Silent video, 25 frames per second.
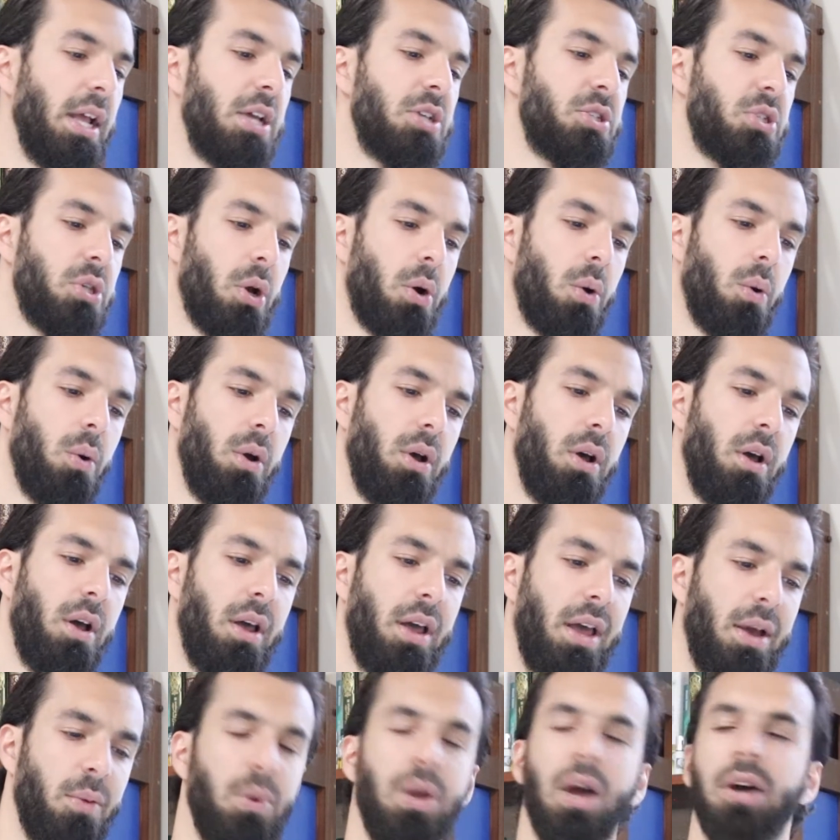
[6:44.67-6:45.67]
So
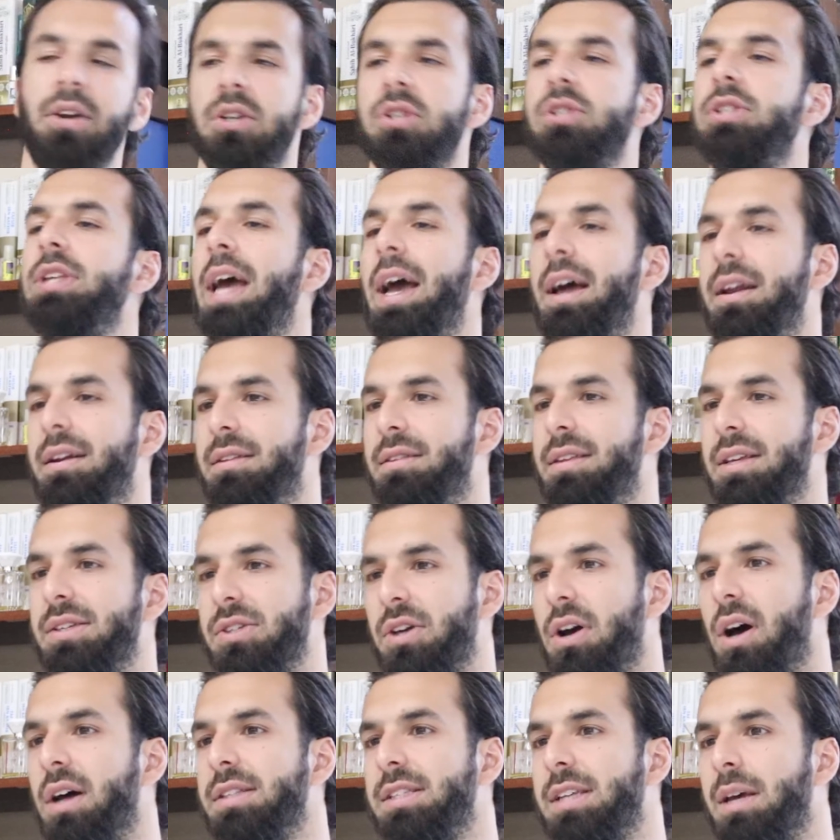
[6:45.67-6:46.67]
we understand this
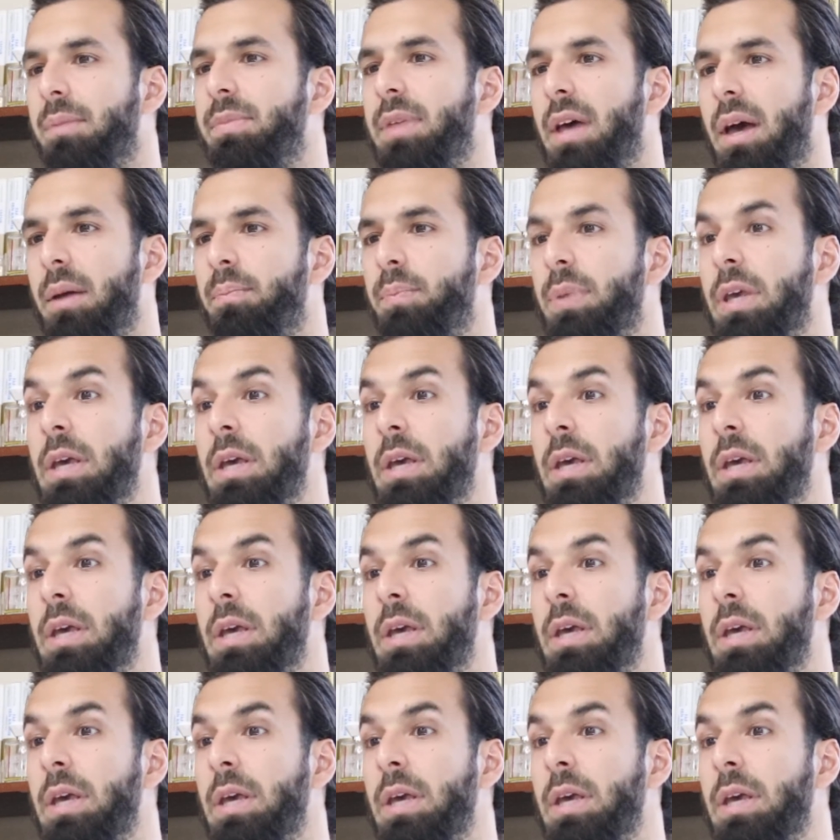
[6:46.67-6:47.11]
concept that